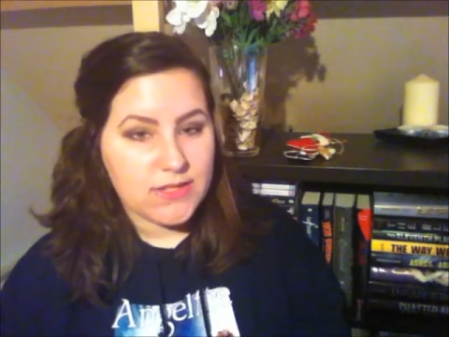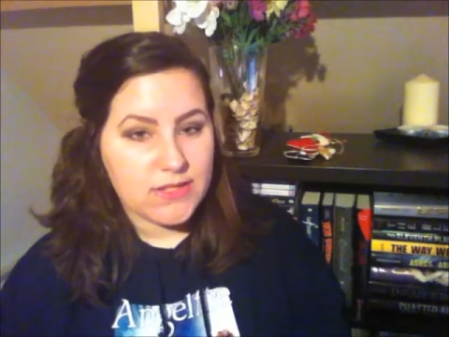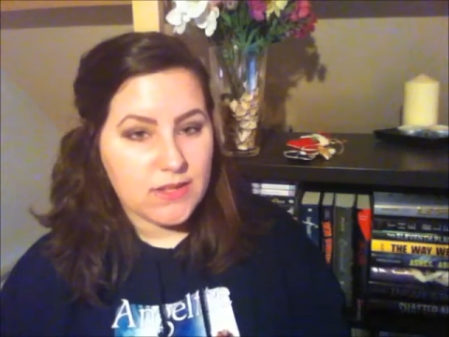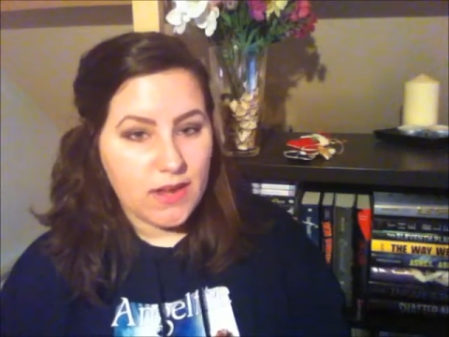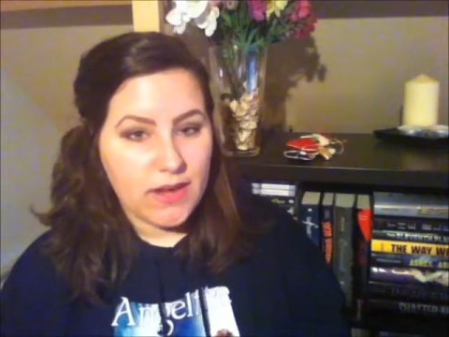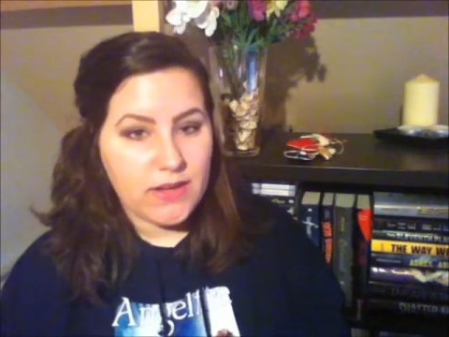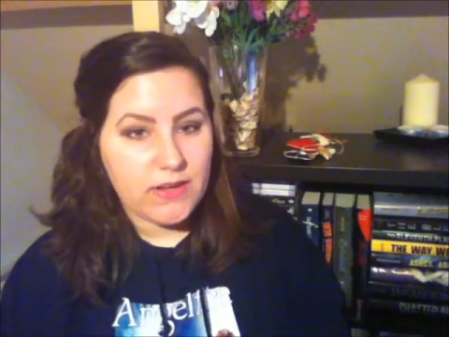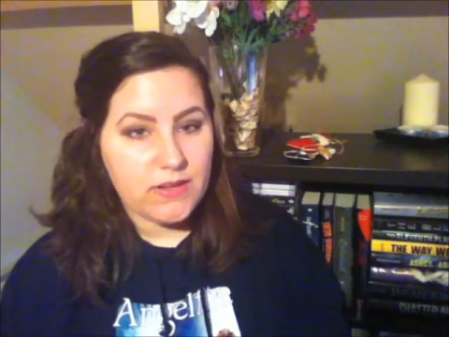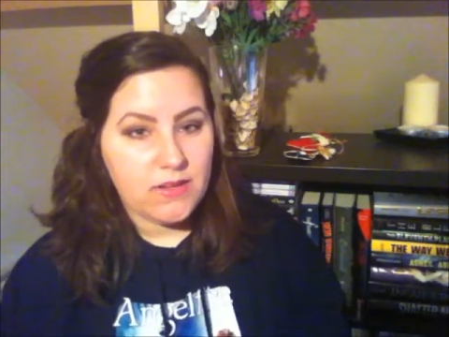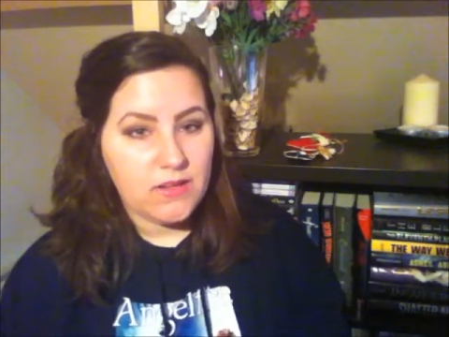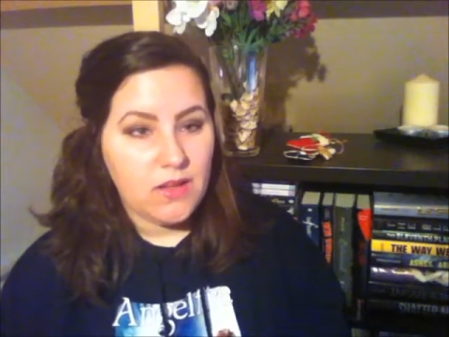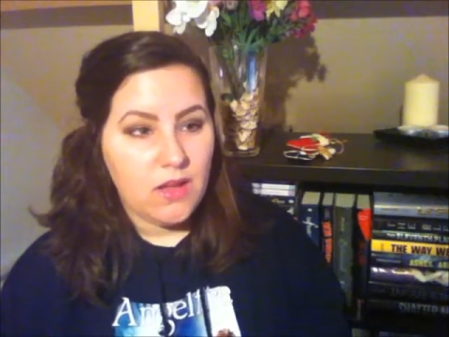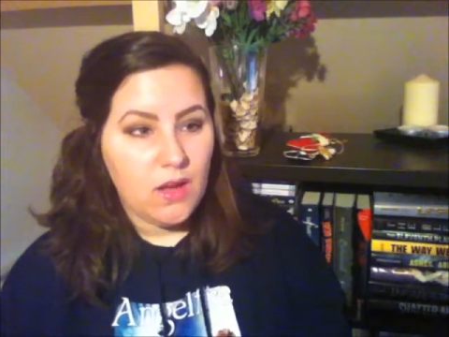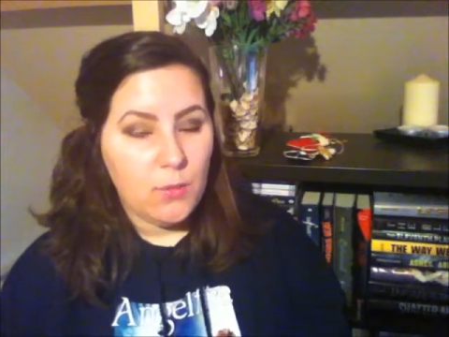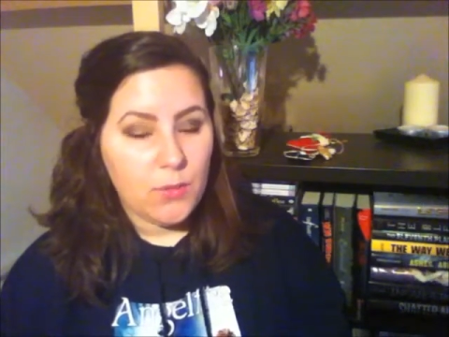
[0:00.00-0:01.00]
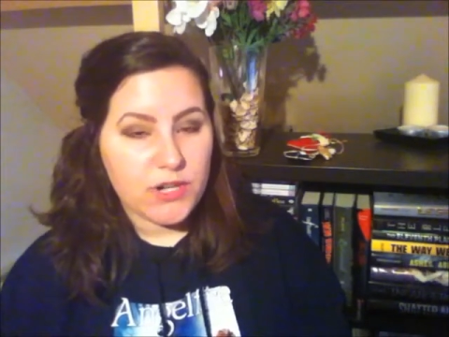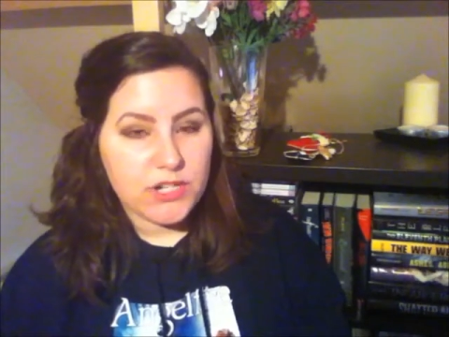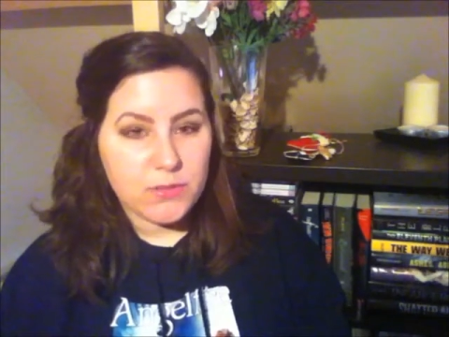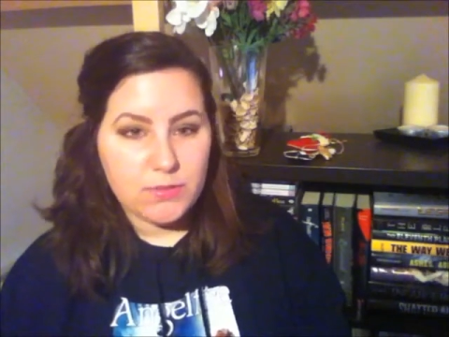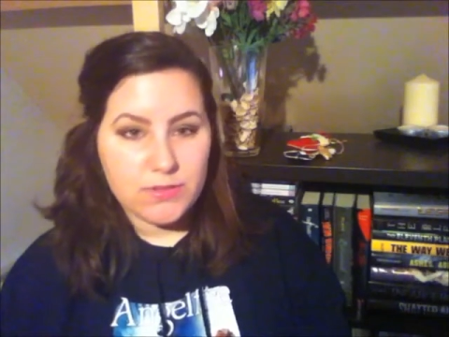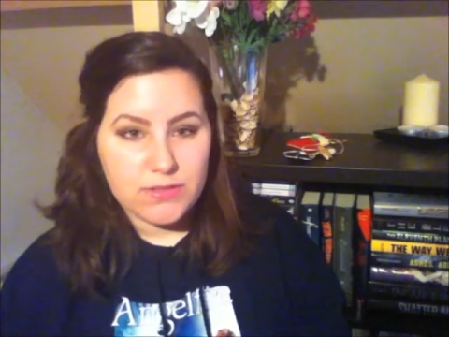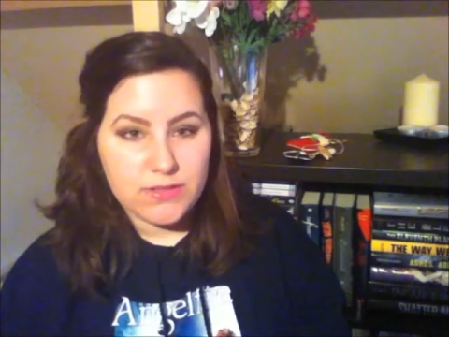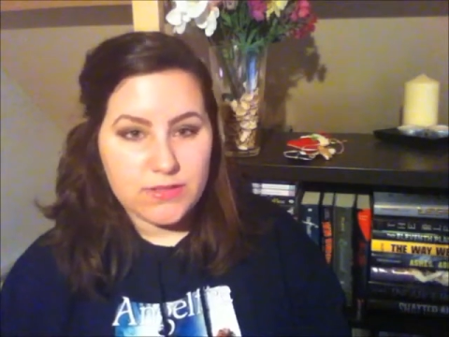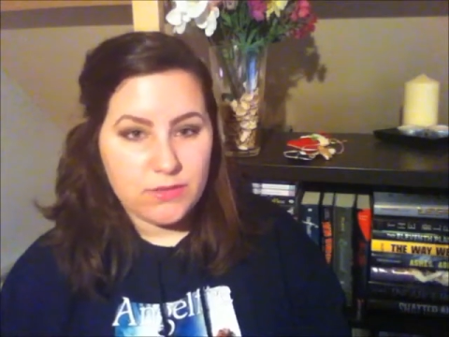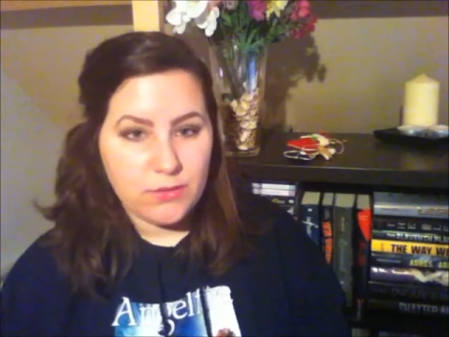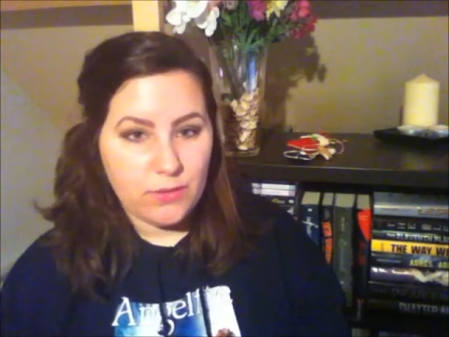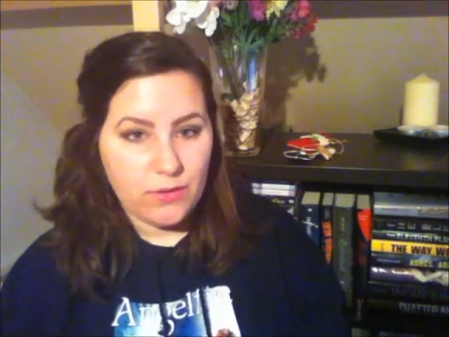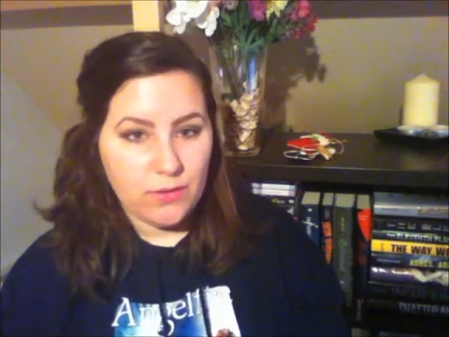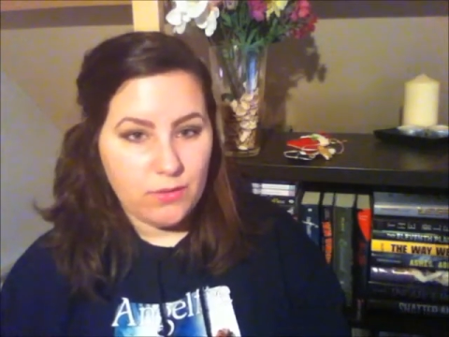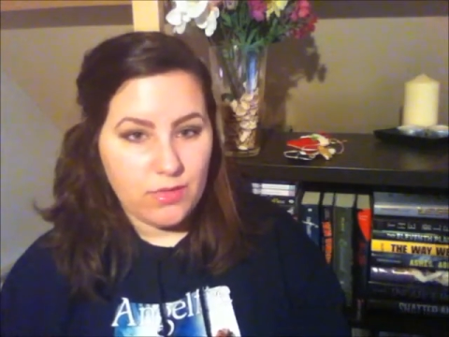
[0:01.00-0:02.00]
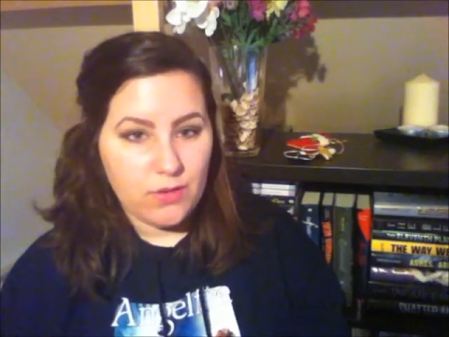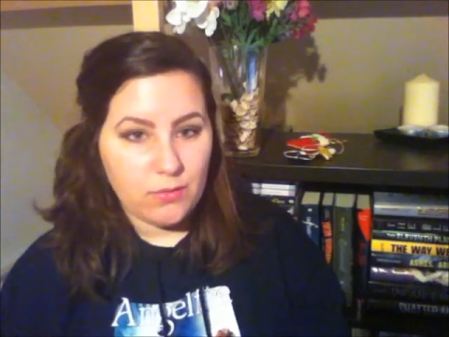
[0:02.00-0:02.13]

site where she put the story on.